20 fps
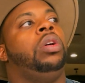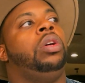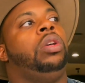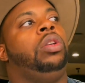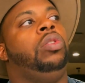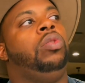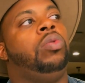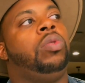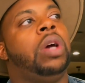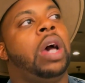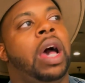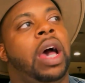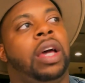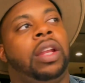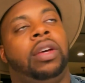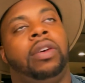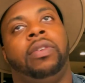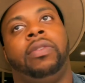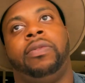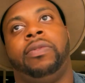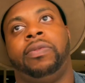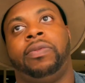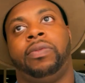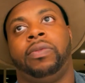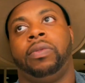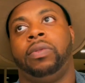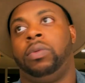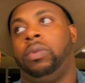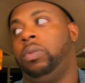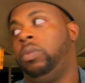you kind of
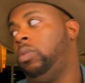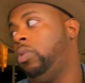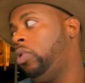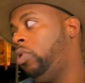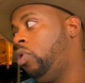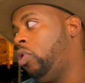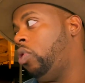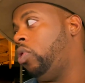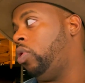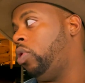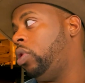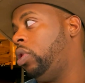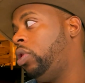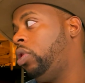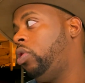go